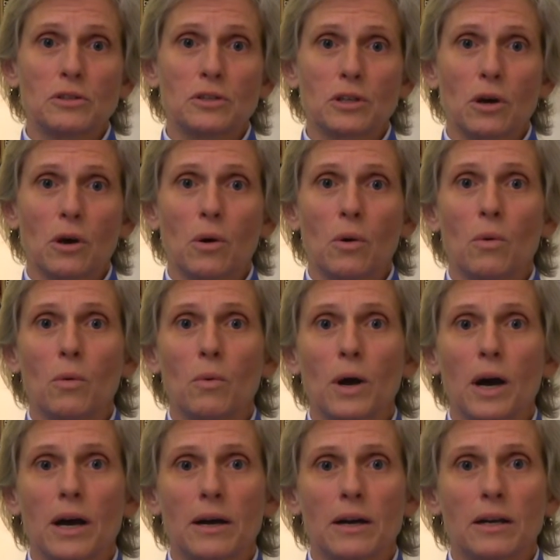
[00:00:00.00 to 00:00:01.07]

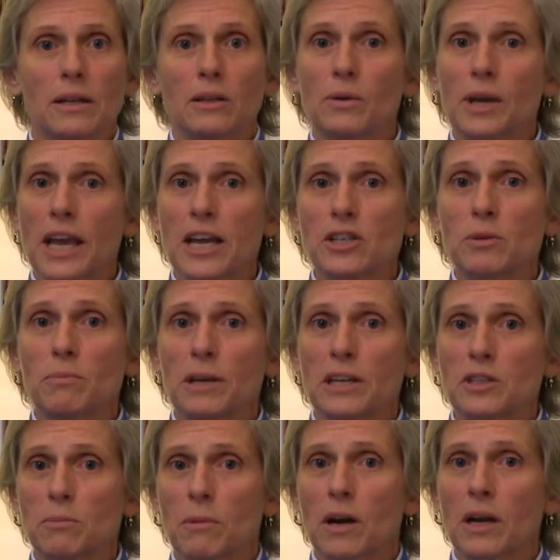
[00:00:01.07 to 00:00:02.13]
So
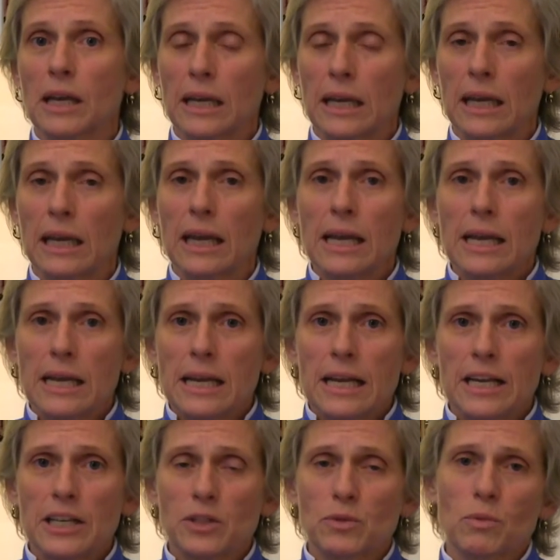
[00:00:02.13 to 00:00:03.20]
location-based marketing
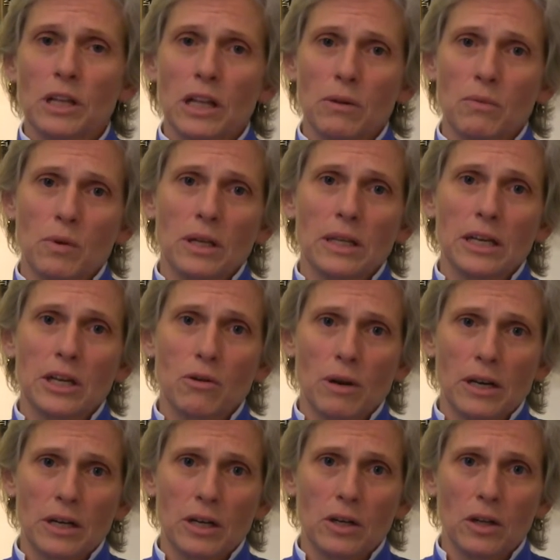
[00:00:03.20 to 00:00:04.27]
is really, really
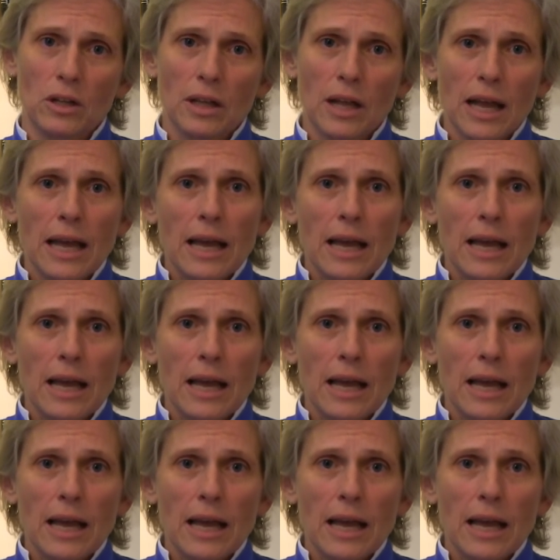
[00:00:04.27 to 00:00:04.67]
critical.